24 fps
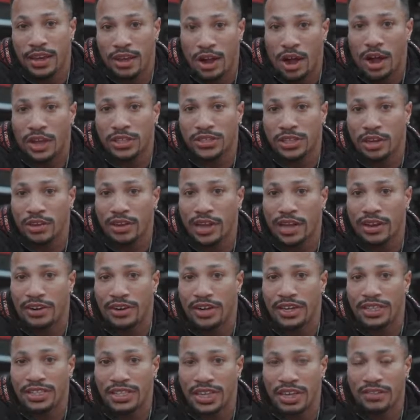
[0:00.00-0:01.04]
also later
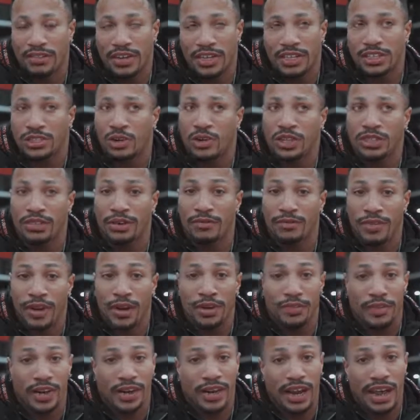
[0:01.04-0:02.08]
this evening. So it's a
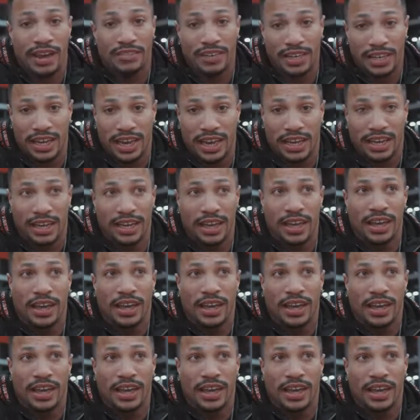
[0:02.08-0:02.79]
very, very heavy day.